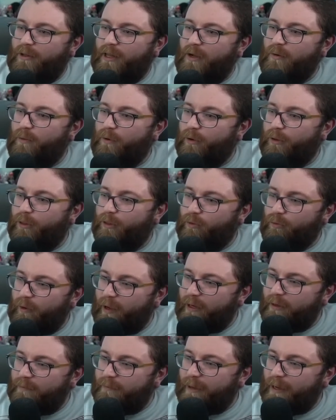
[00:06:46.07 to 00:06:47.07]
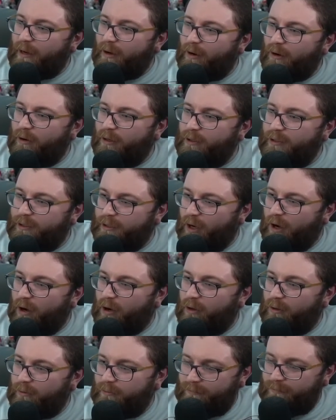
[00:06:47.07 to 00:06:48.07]
They were threadbare,
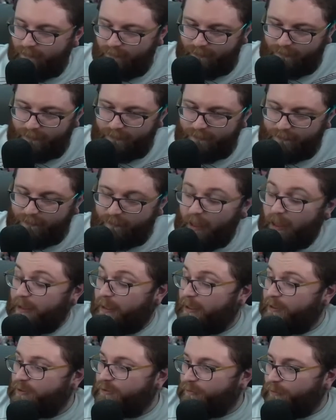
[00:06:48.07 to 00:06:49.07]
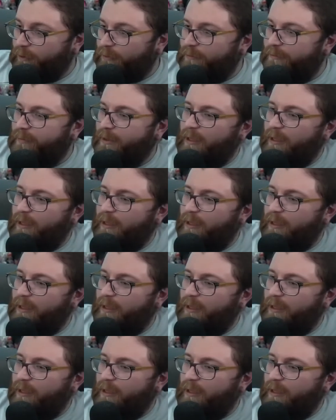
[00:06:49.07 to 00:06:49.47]
y'all. That's true.